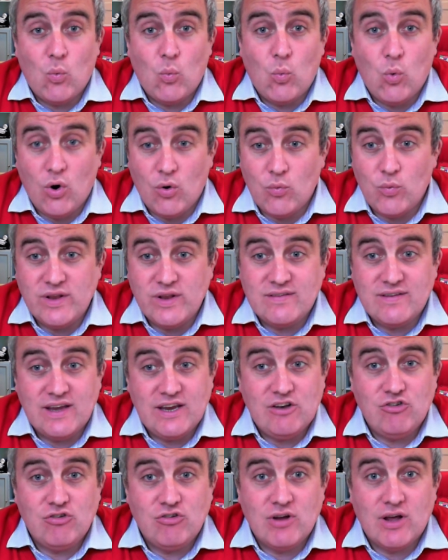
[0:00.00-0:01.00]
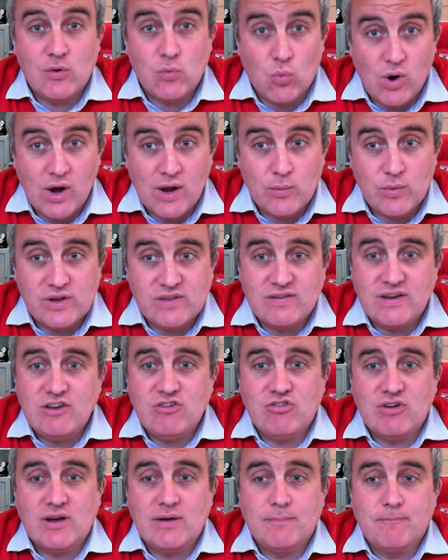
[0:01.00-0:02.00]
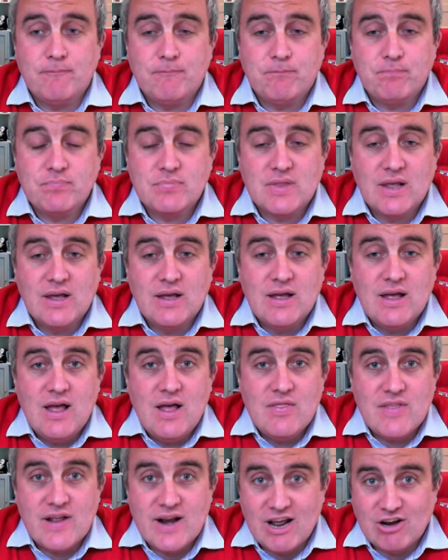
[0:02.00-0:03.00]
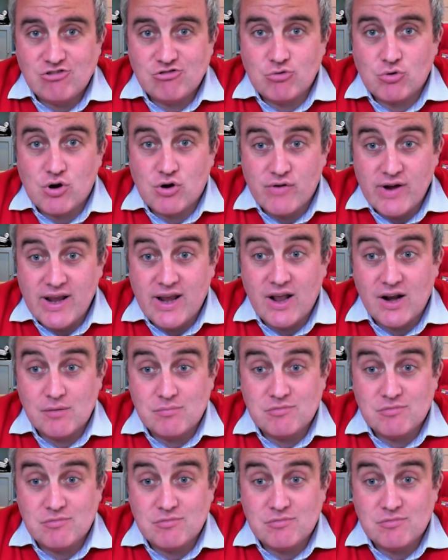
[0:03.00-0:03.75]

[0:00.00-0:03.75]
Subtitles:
what we teach and why we teach it. The national curriculum